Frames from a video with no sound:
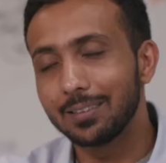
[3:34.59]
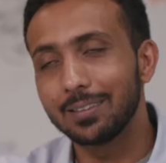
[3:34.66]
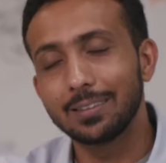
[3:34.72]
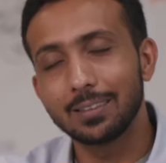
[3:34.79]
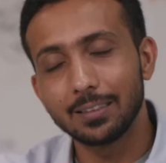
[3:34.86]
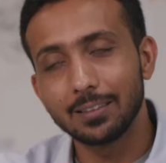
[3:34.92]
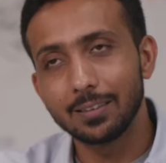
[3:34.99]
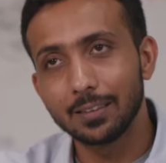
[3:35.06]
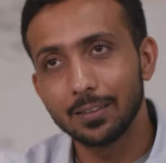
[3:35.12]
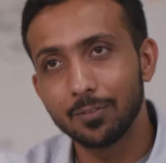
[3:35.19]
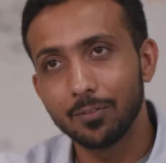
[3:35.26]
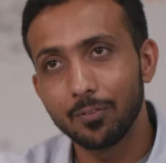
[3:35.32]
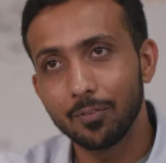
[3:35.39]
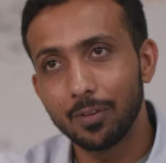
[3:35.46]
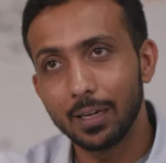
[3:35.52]
a
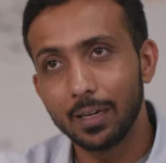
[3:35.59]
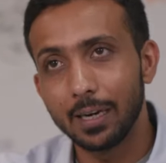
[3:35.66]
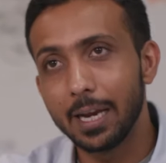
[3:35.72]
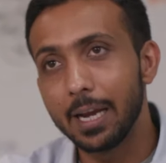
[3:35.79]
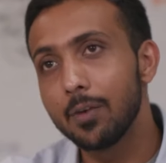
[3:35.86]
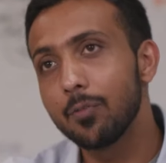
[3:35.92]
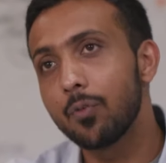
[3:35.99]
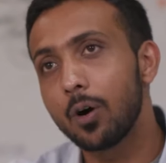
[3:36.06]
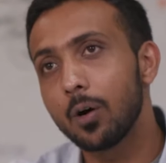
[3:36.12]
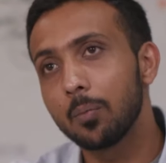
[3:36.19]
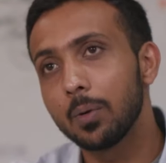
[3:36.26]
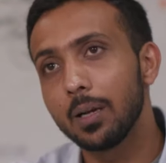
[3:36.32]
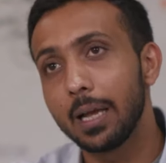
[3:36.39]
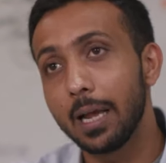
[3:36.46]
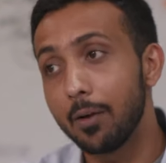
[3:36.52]
system where
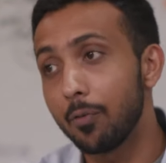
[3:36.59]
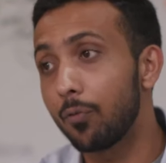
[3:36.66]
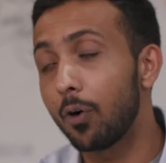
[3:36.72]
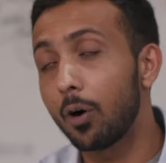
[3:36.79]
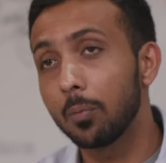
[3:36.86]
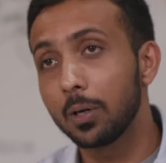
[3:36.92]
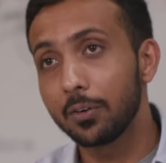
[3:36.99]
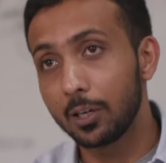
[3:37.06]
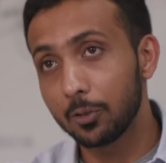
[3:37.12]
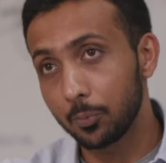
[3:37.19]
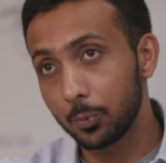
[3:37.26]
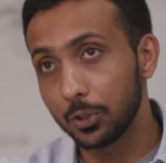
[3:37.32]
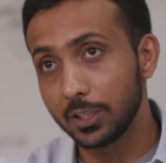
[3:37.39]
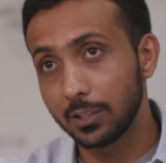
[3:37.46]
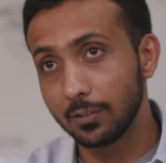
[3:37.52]
informal and formal
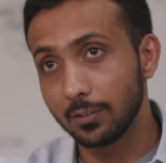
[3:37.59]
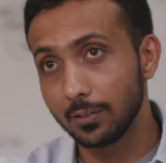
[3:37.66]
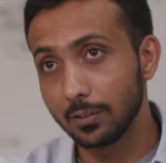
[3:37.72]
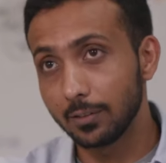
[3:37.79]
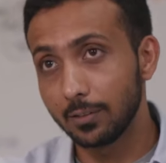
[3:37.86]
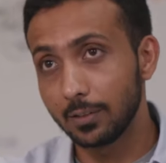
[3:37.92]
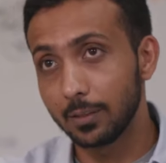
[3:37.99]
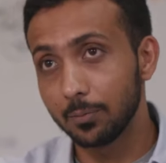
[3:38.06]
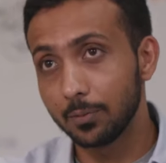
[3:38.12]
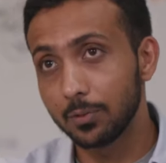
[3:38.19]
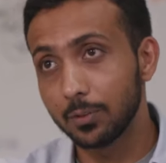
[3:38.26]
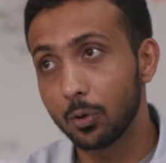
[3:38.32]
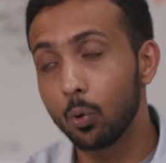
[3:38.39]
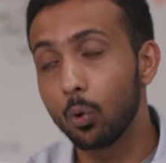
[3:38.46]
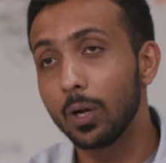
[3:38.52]
transportation systems
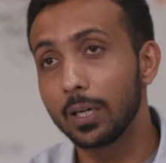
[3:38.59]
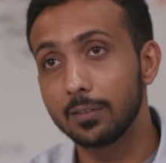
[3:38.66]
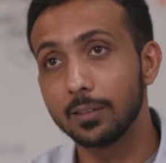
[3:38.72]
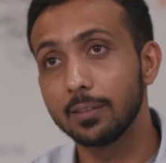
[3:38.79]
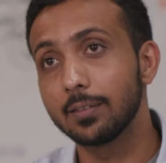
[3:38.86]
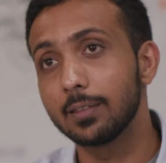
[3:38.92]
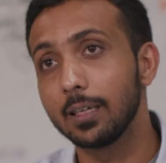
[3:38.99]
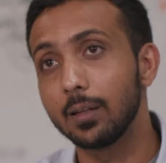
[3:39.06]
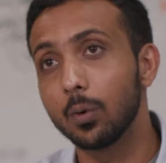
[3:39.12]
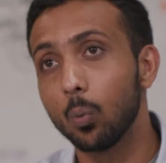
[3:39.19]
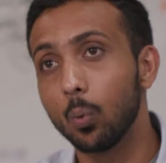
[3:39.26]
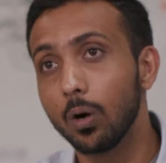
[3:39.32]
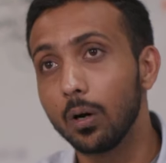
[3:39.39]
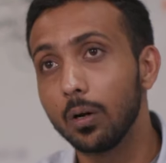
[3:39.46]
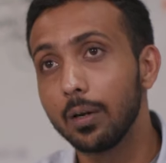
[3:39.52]
coexist in the
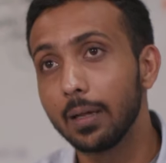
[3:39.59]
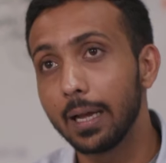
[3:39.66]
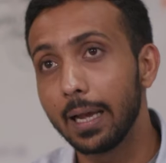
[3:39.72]
world.